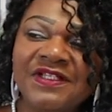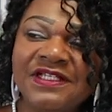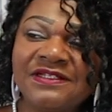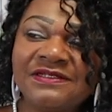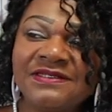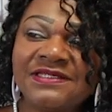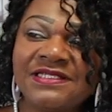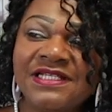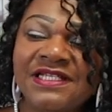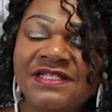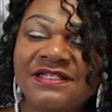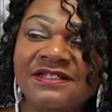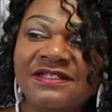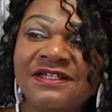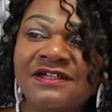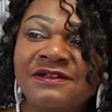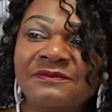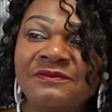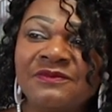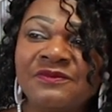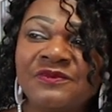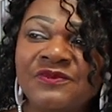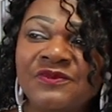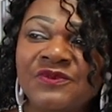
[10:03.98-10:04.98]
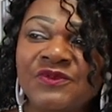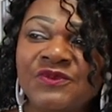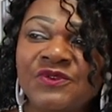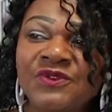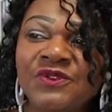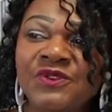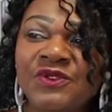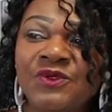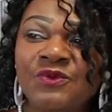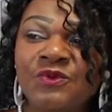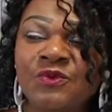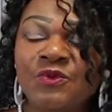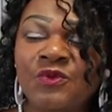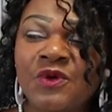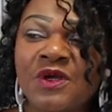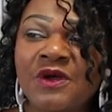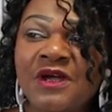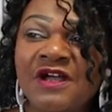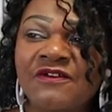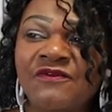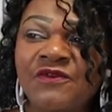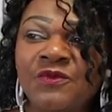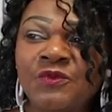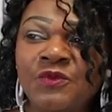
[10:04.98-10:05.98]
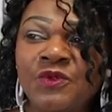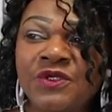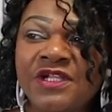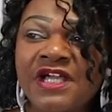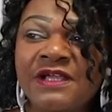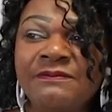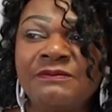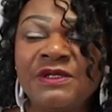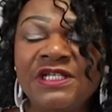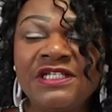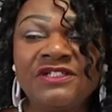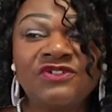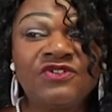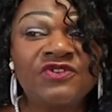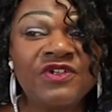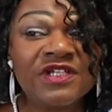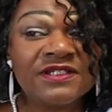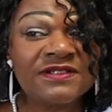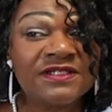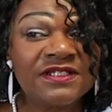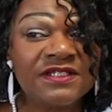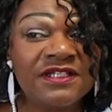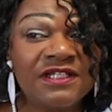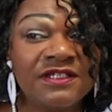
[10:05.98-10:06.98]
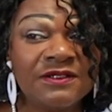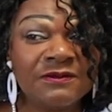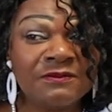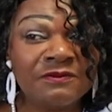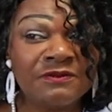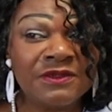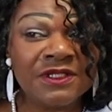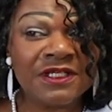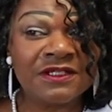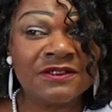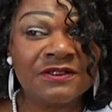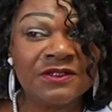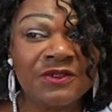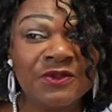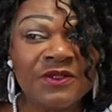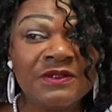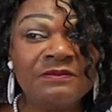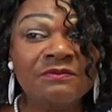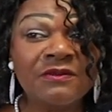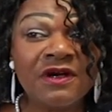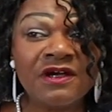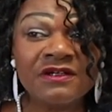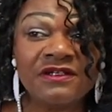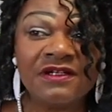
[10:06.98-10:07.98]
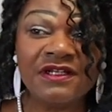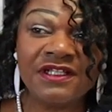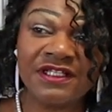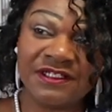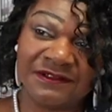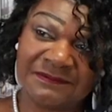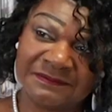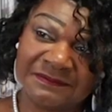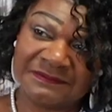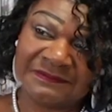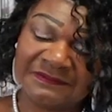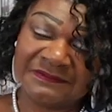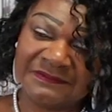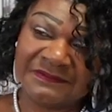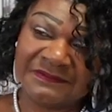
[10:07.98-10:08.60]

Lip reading: then said, would I be interested in doing modeling?